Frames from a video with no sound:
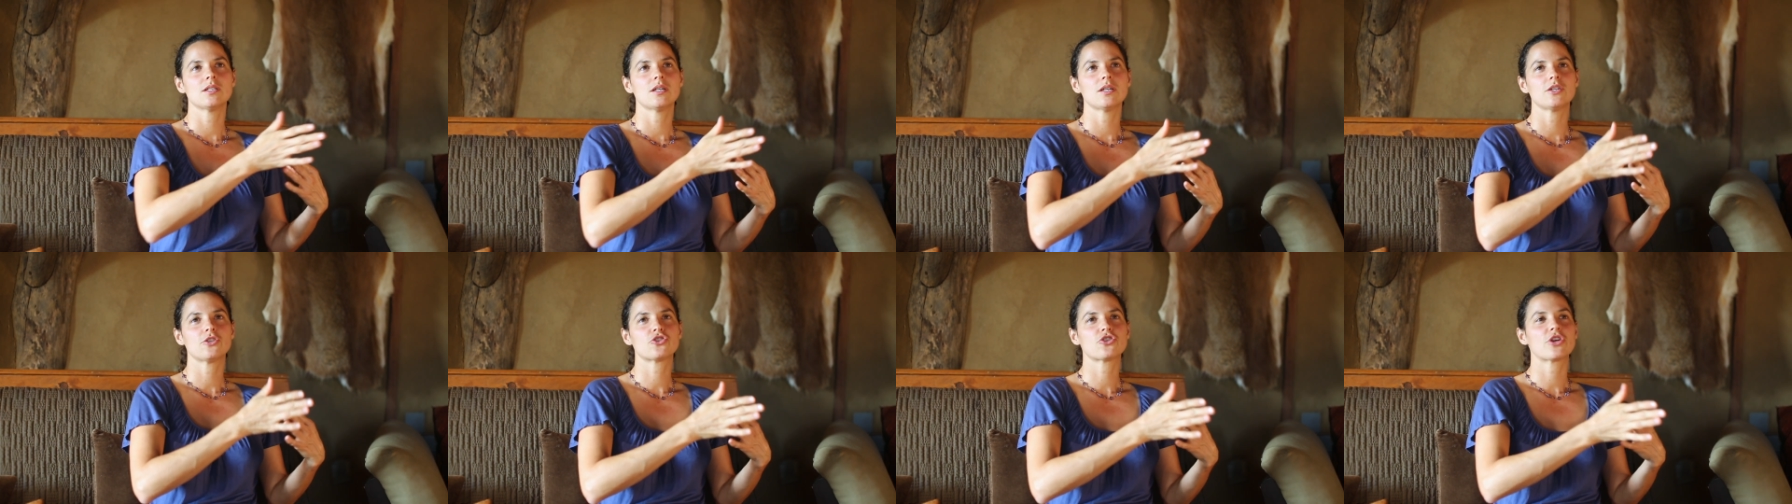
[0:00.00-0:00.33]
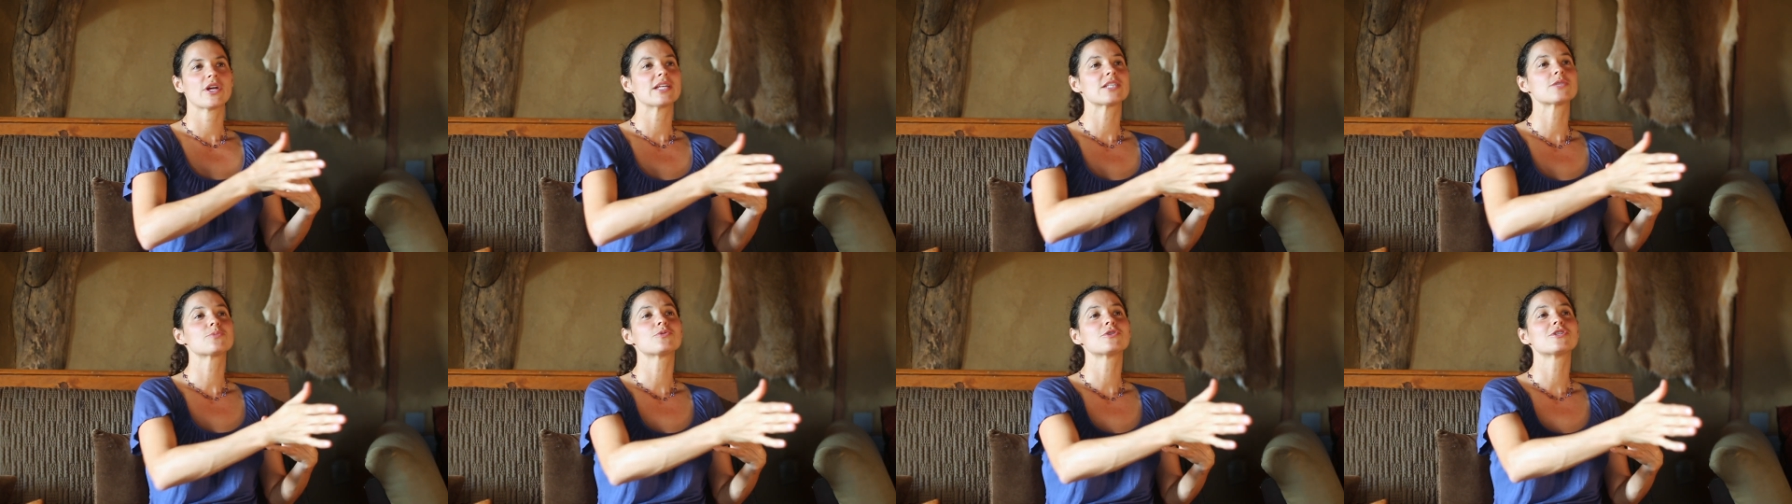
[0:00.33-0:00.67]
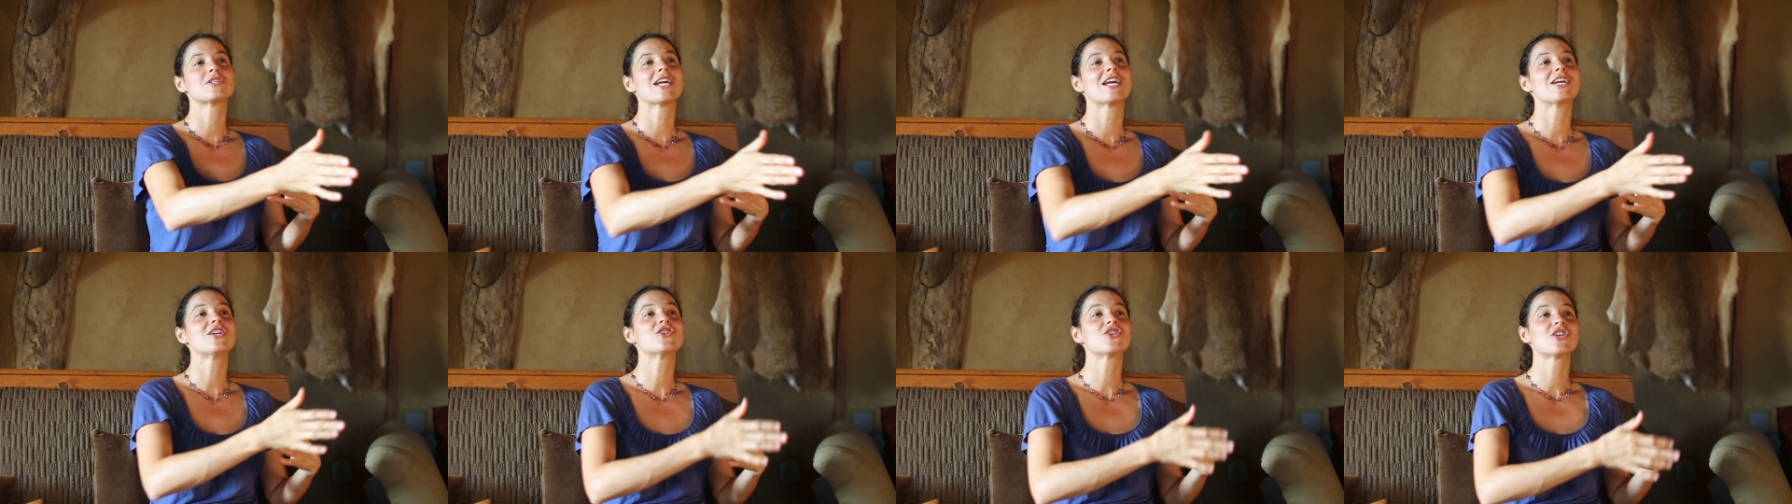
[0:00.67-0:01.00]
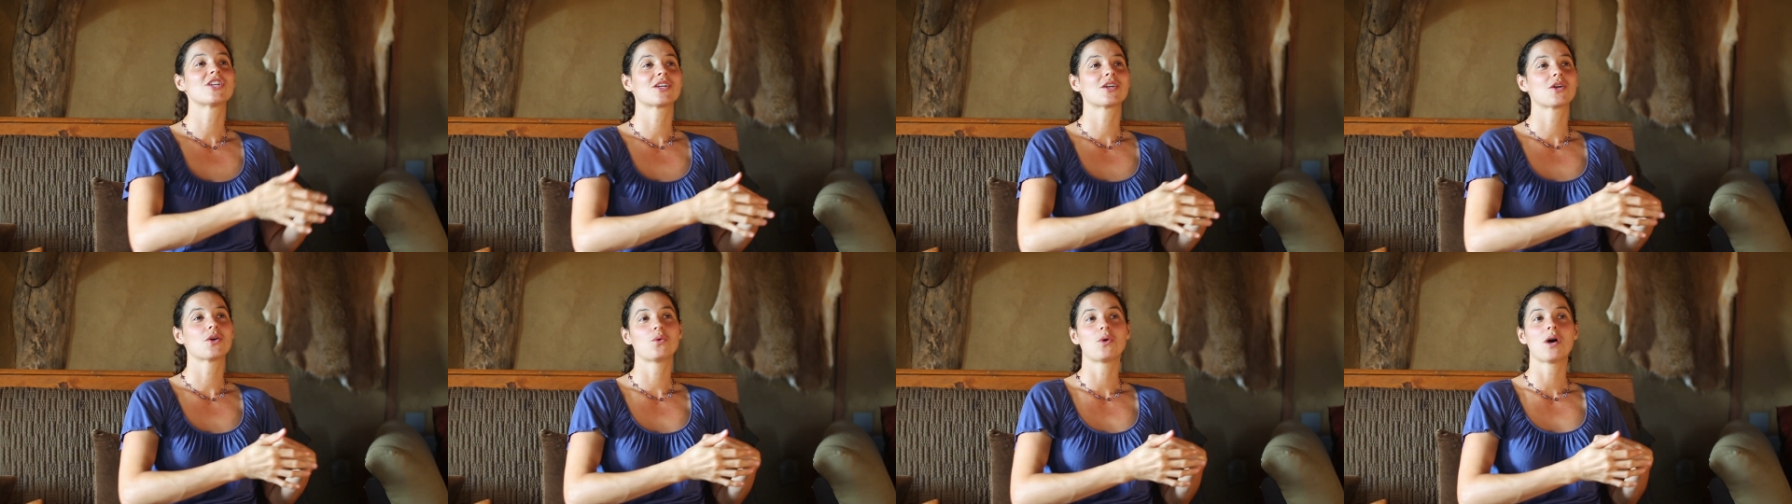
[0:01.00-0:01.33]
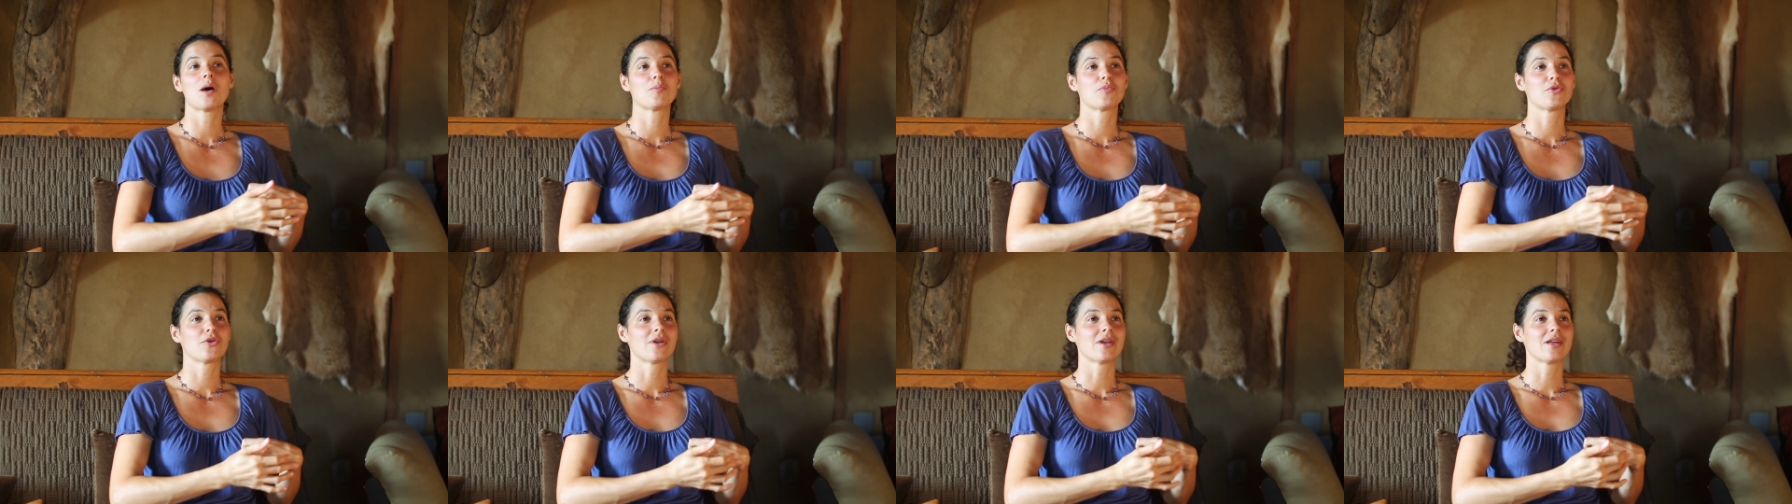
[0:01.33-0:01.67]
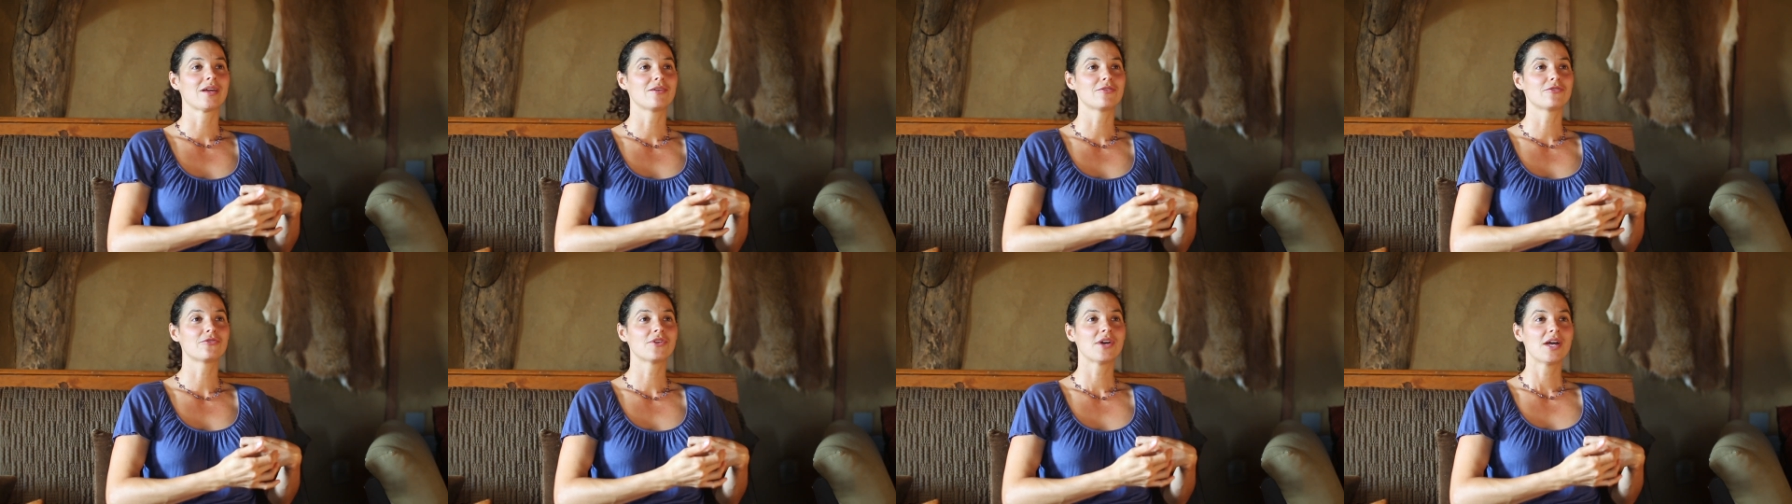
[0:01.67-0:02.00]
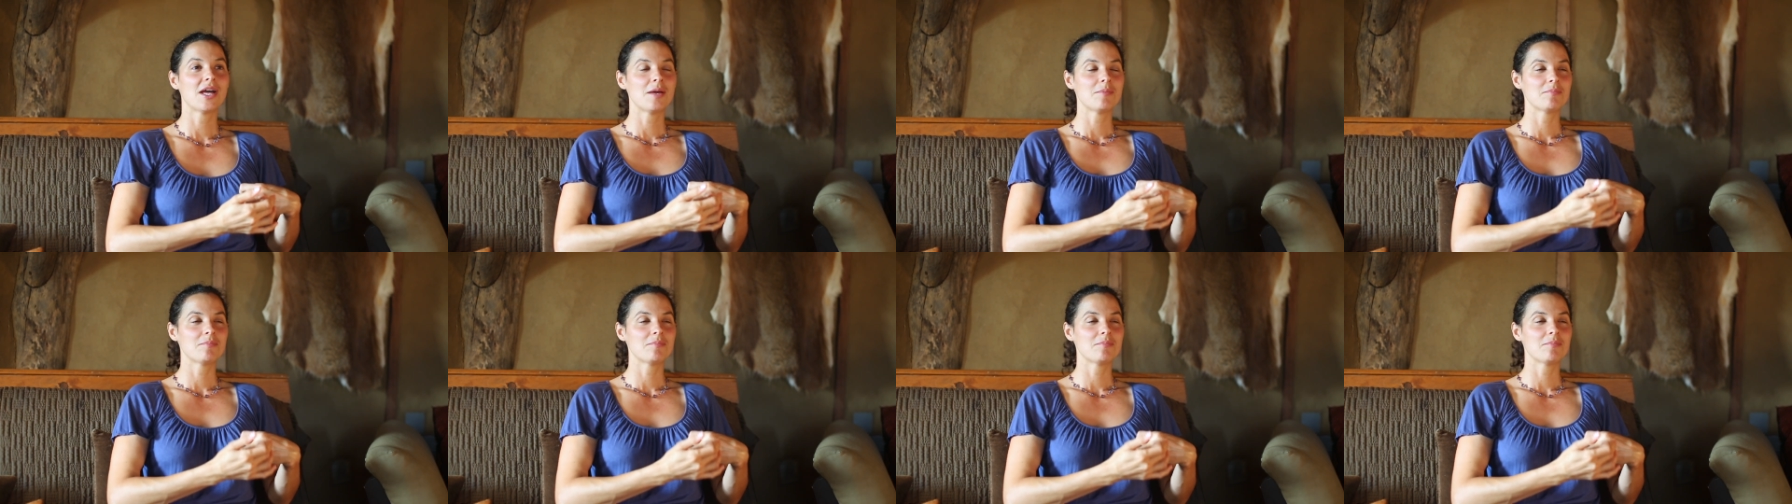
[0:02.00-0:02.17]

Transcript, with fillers: transportation cooperative.